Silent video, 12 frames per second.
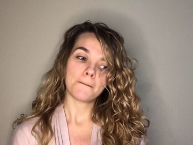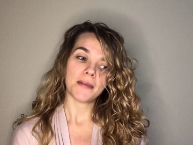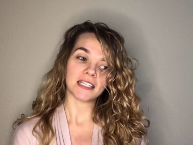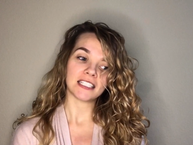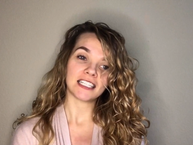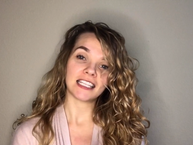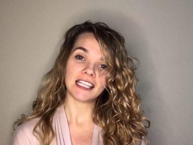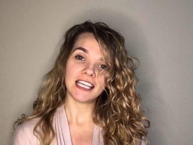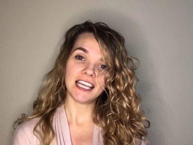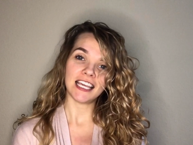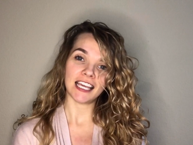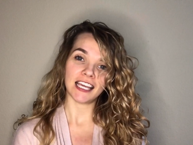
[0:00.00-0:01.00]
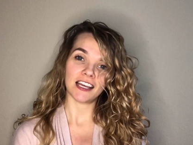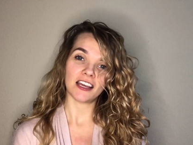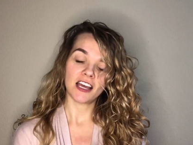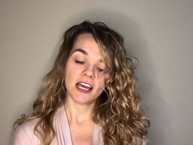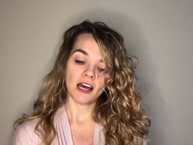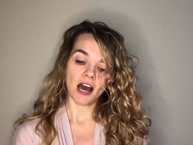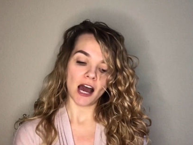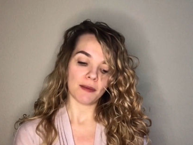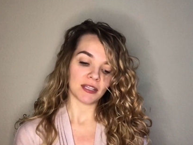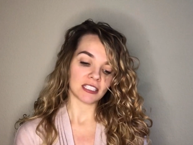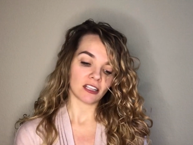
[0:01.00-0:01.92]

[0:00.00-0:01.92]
best thing that's